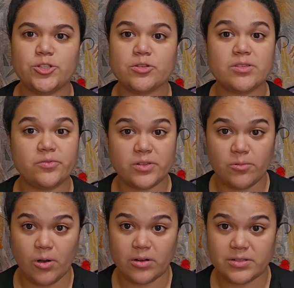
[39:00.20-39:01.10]
Josephine
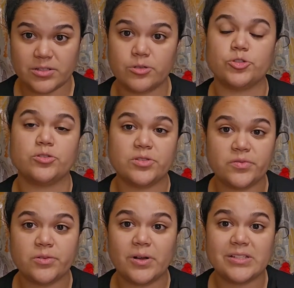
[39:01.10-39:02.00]
Walls. So
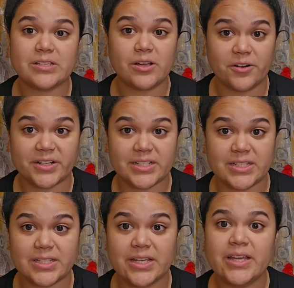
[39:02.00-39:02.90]
Josephine Walls is the
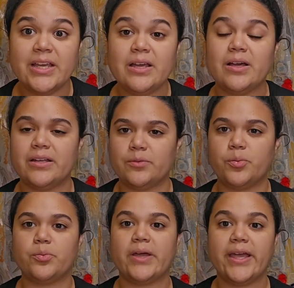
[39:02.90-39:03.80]
artist, and
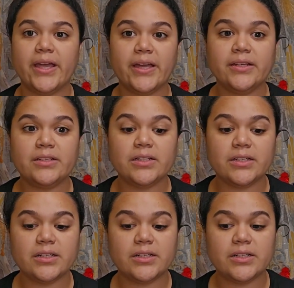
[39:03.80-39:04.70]
Heaven
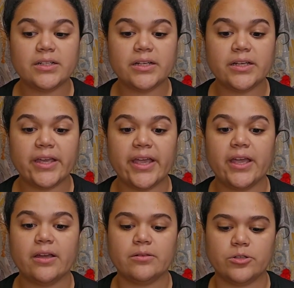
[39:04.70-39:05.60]

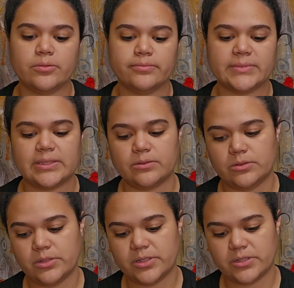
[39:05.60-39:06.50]

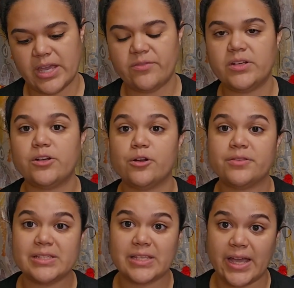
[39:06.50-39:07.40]
and
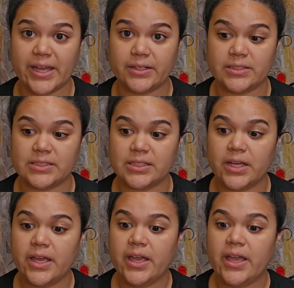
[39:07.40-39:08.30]
Earth Designs
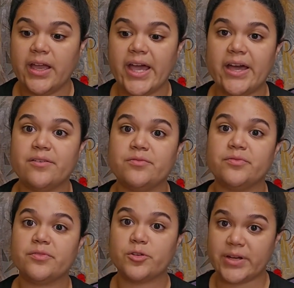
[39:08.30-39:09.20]
have
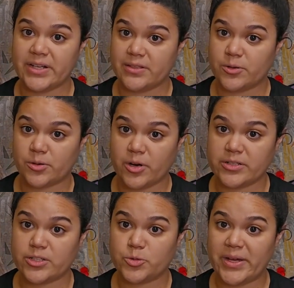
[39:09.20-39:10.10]
created the
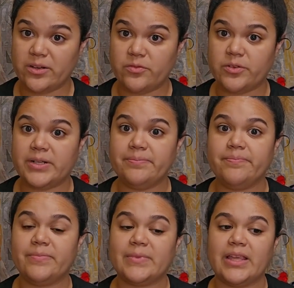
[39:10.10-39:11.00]
cross stitch pattern for it.
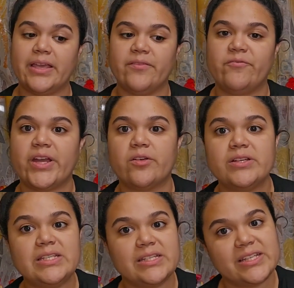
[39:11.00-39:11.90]
Very
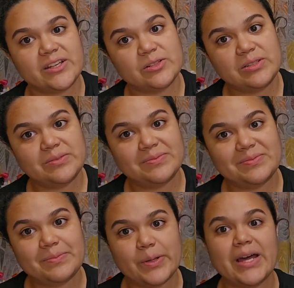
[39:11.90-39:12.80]
detailed,
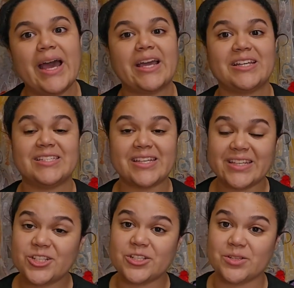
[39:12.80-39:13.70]
but I can say
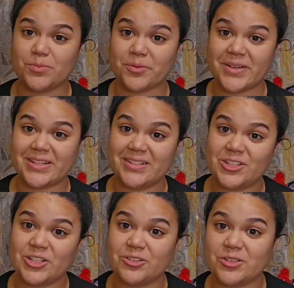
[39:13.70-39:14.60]
that she's a mermaid.
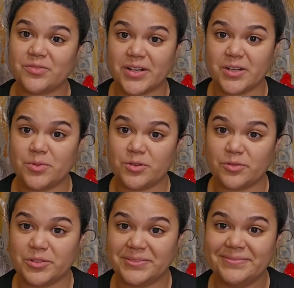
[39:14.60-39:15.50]
She looks very
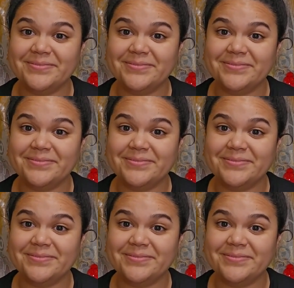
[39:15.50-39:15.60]
beautiful,